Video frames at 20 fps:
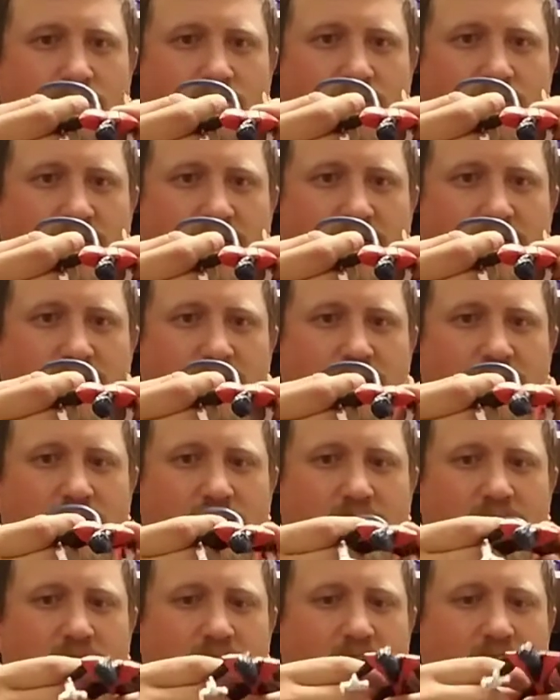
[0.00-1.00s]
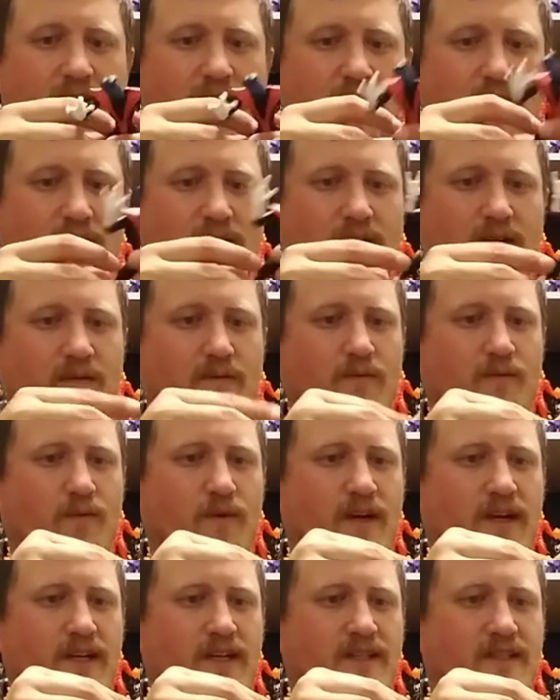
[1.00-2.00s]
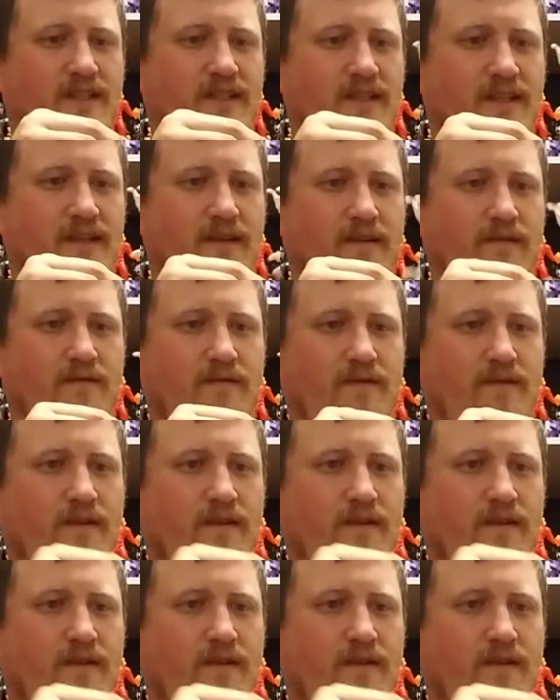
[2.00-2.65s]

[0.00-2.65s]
but they are like way stiff.